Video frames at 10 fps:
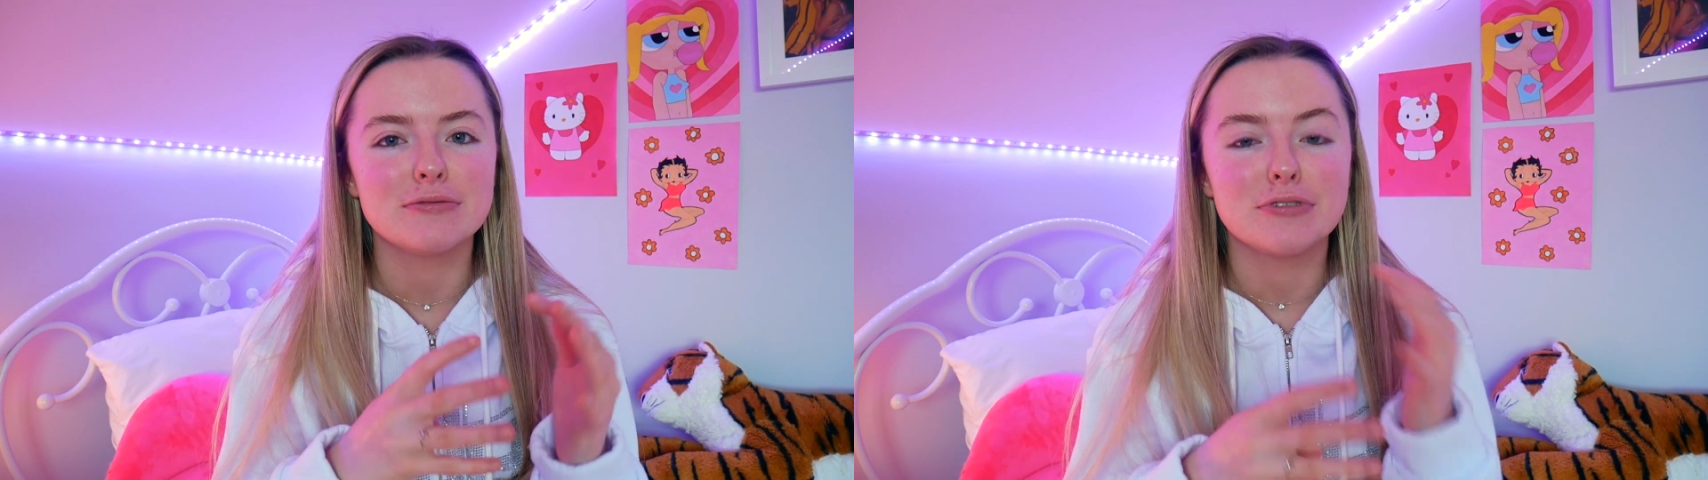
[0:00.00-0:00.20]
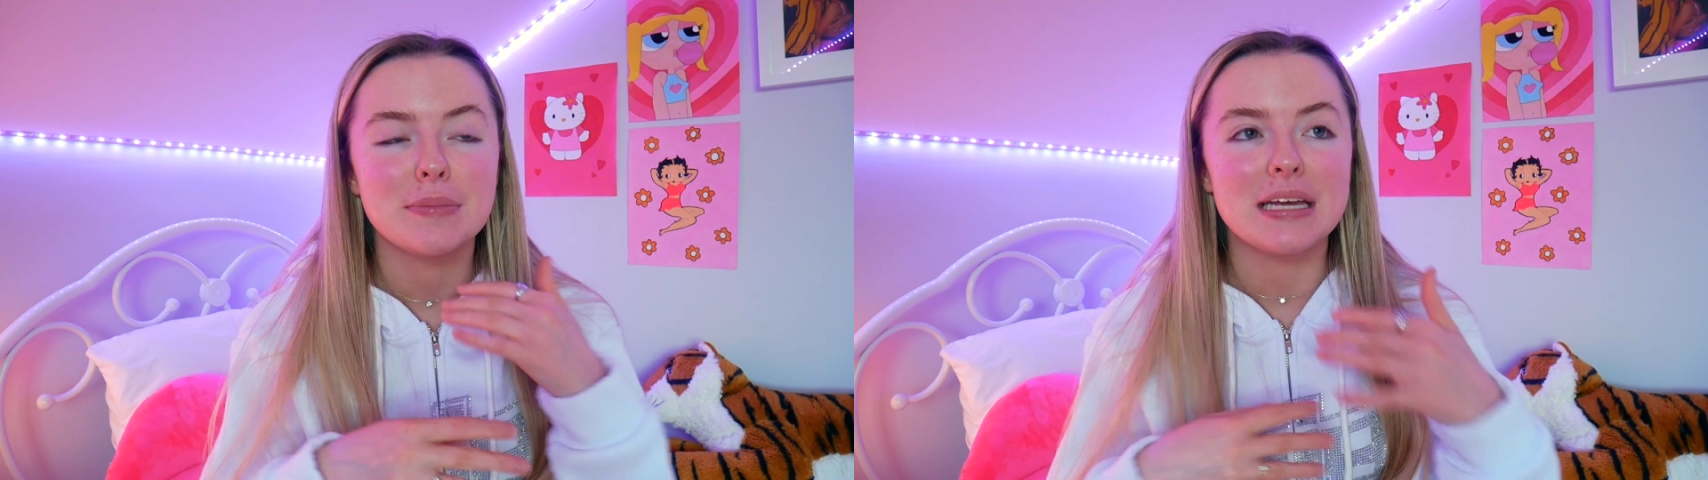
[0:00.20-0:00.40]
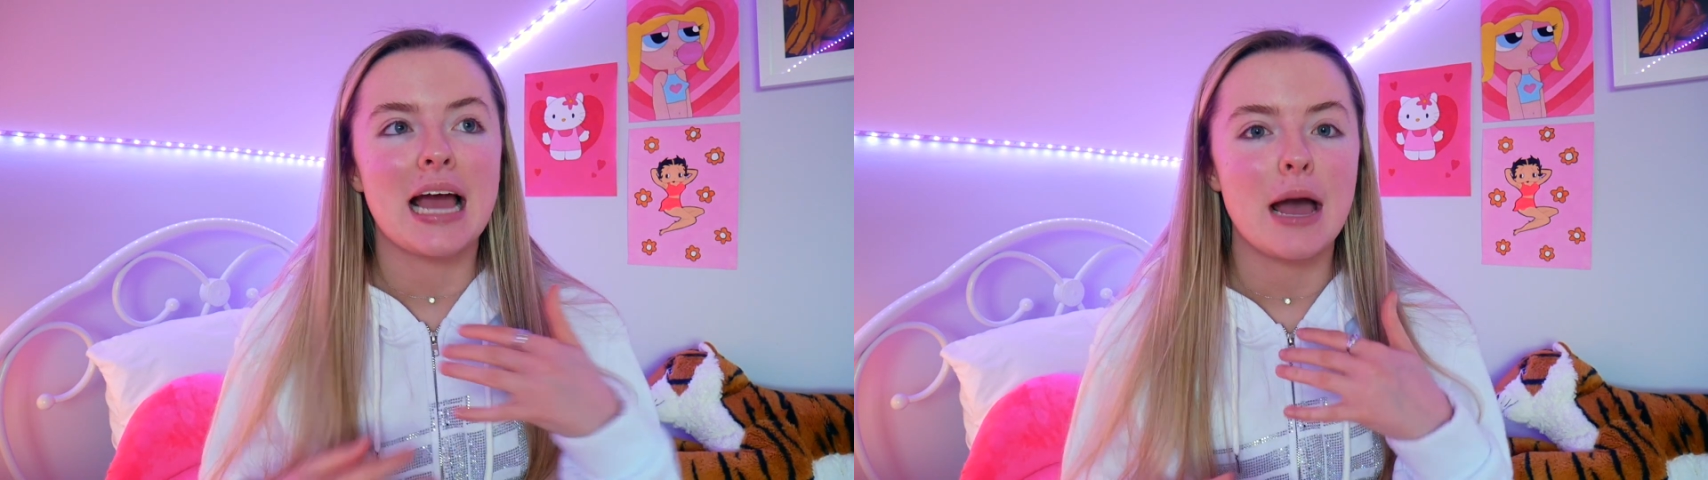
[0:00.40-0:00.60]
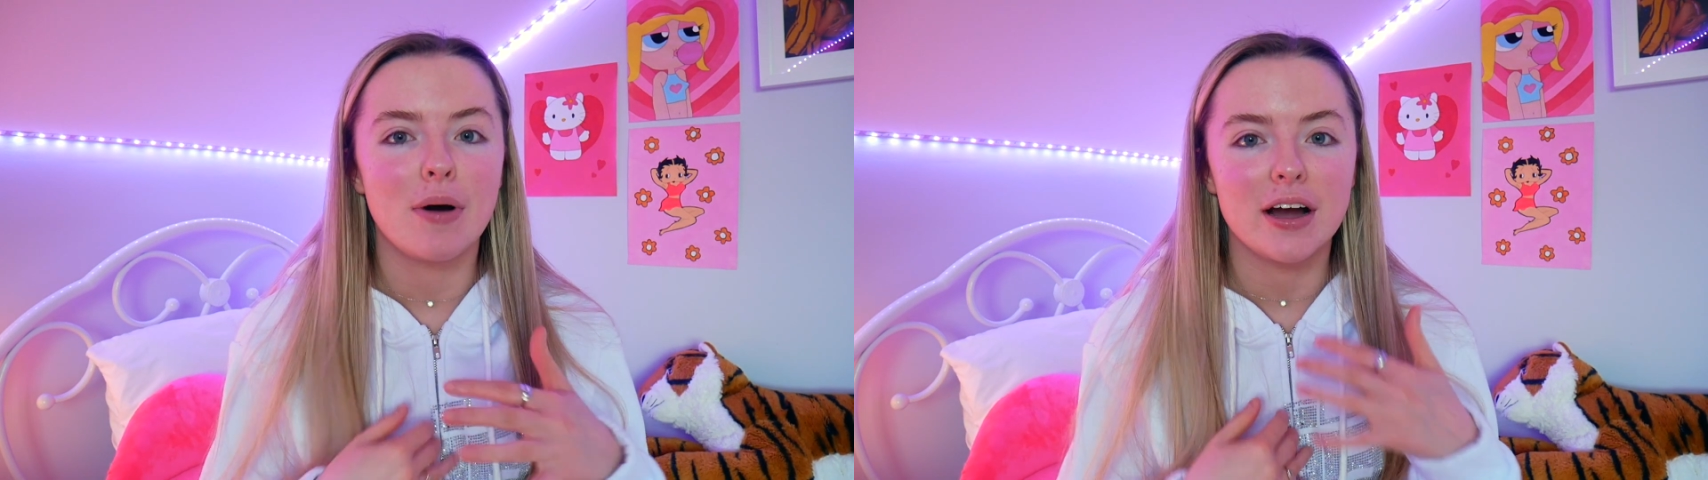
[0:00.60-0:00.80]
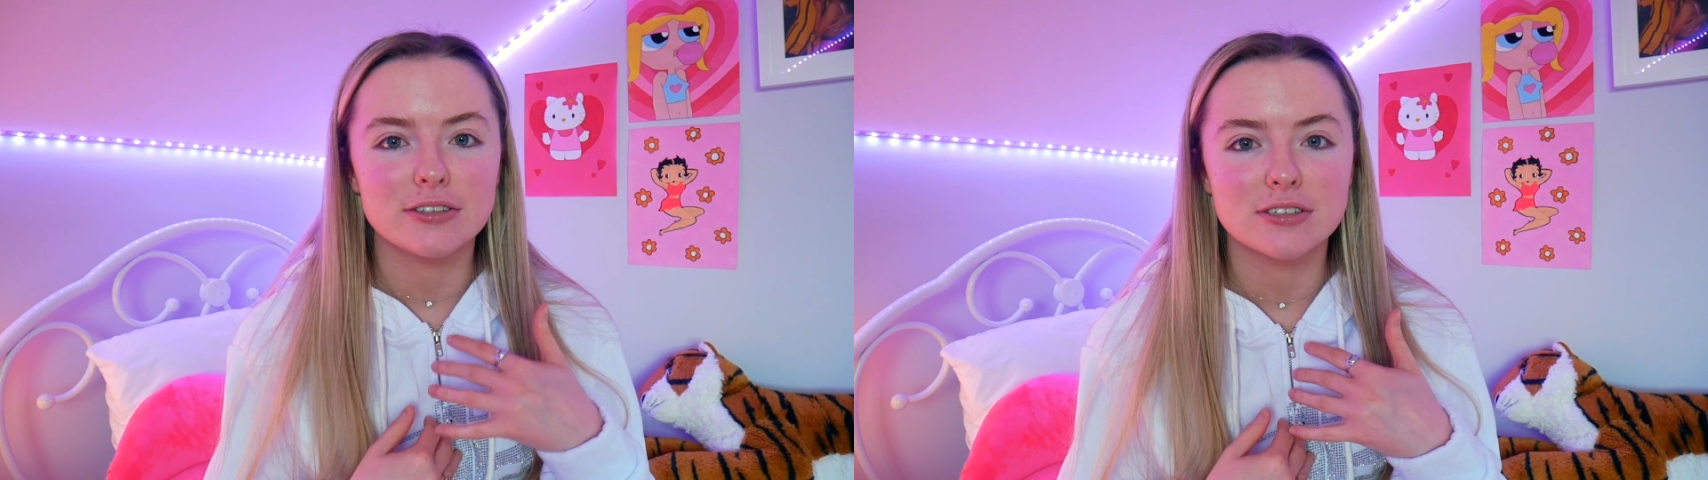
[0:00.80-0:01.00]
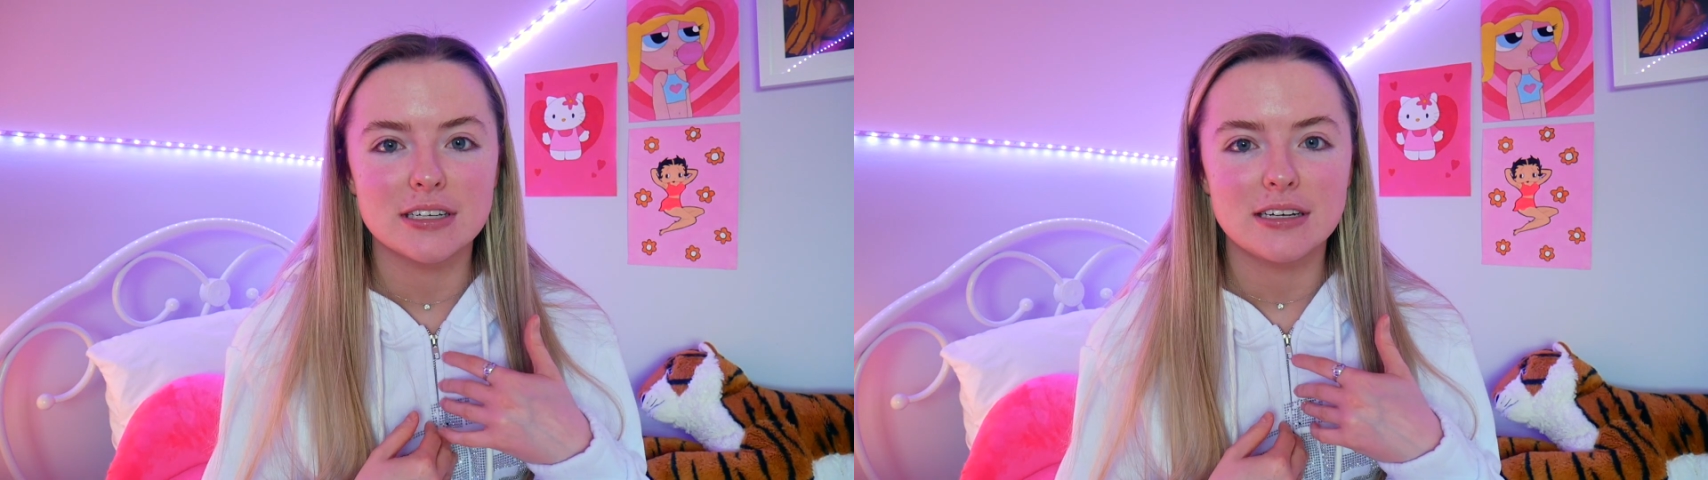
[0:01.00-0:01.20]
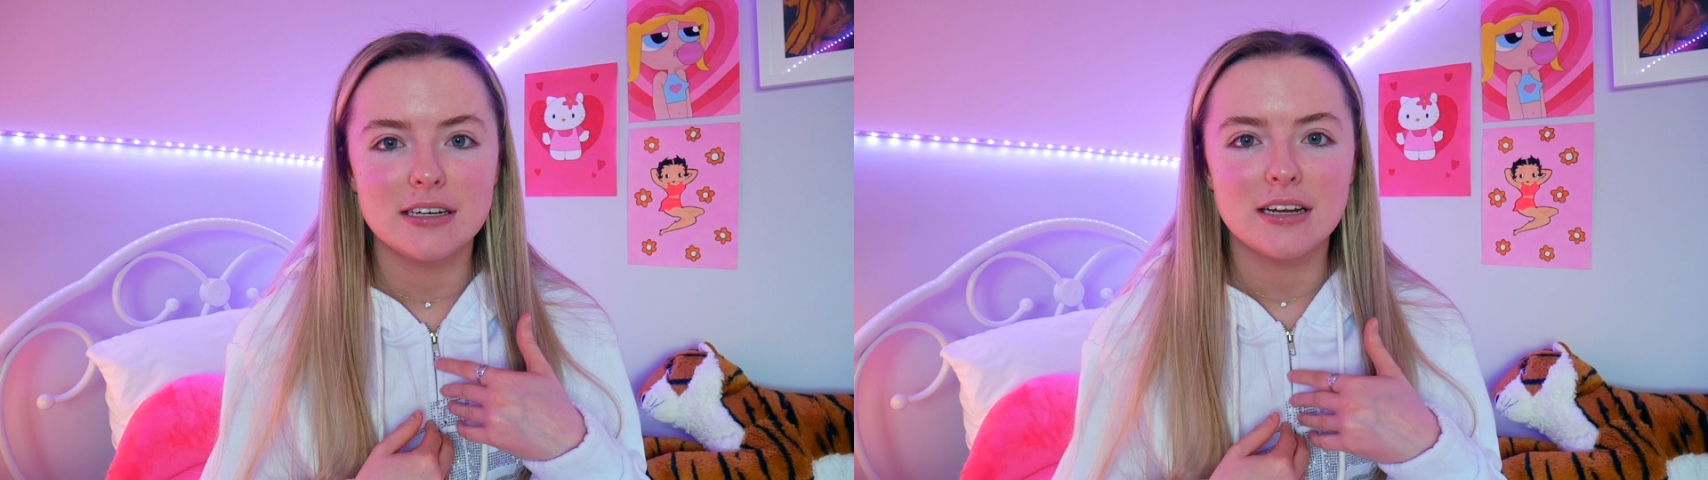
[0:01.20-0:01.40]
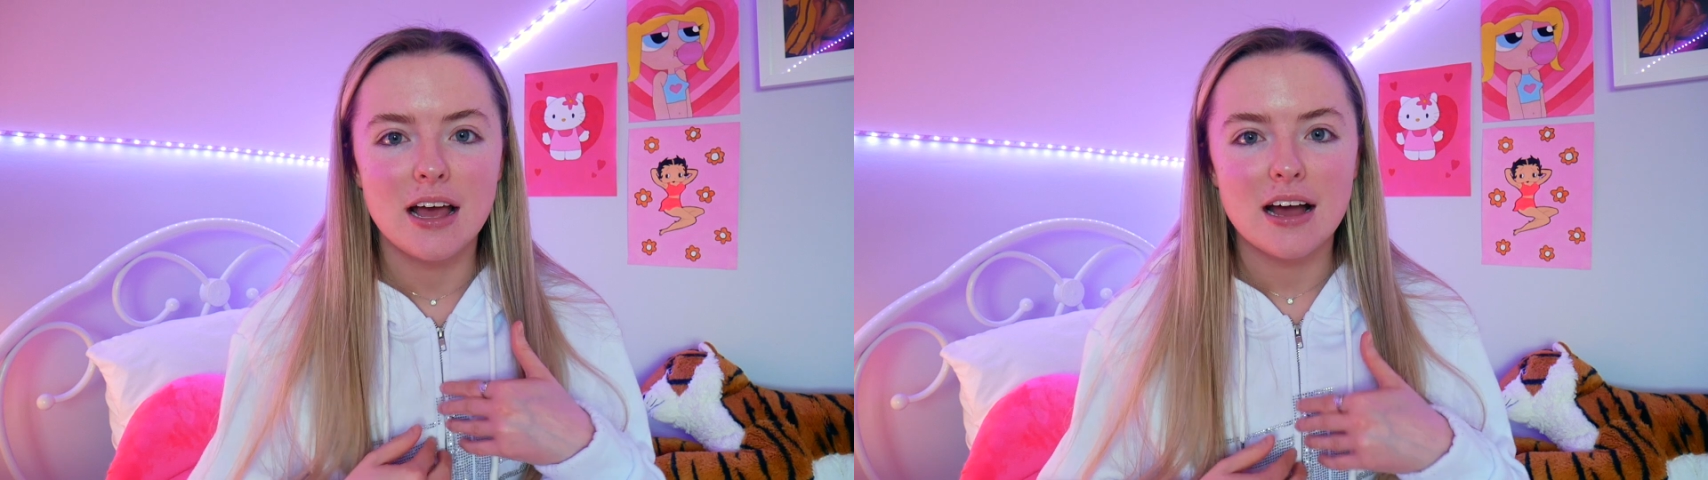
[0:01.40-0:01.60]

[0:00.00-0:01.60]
for me how I succeeded.